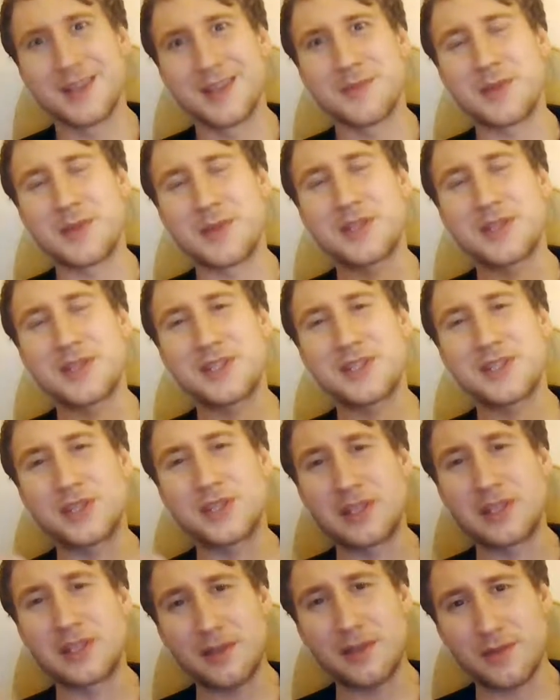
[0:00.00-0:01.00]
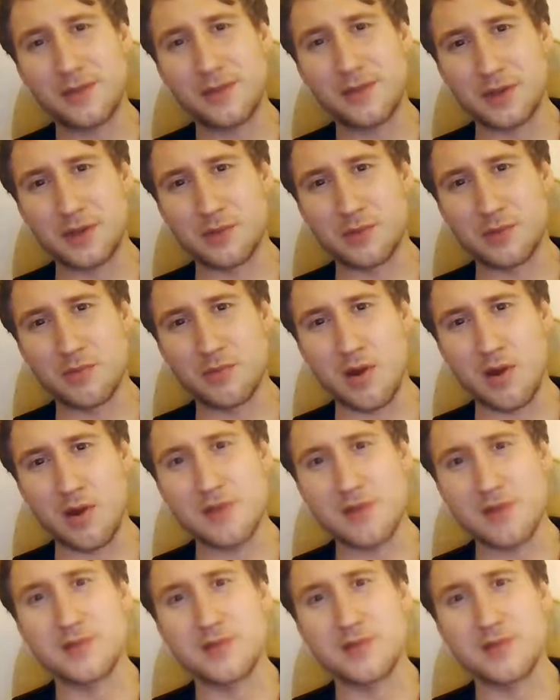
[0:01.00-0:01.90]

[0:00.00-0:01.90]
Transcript: Because it's such a difficult one,